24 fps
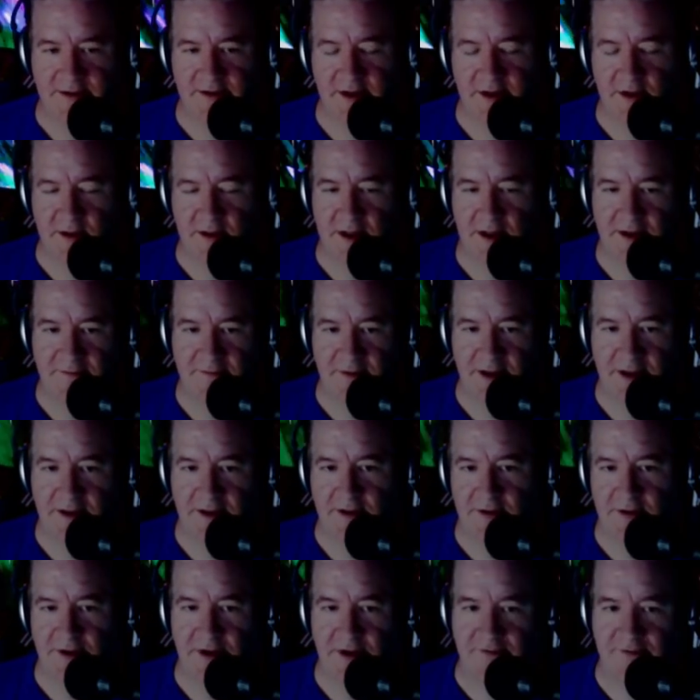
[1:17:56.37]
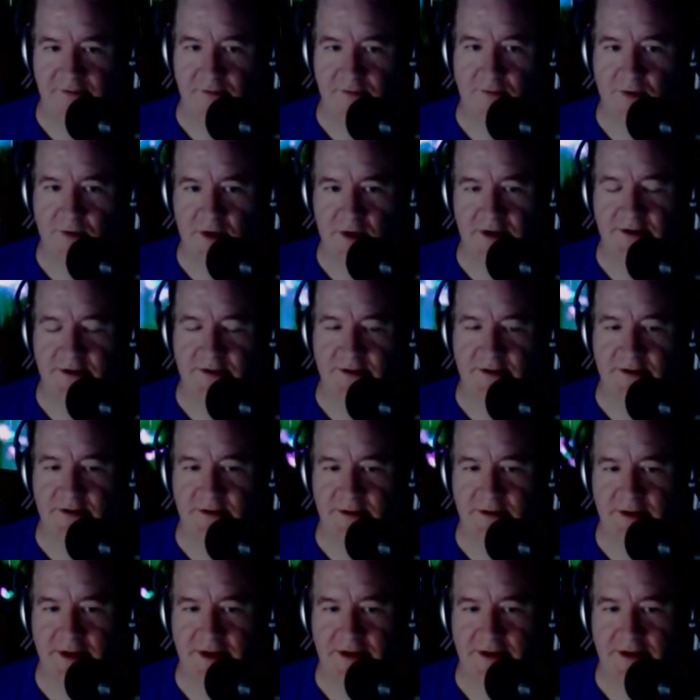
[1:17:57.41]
They all have, like, their different ones,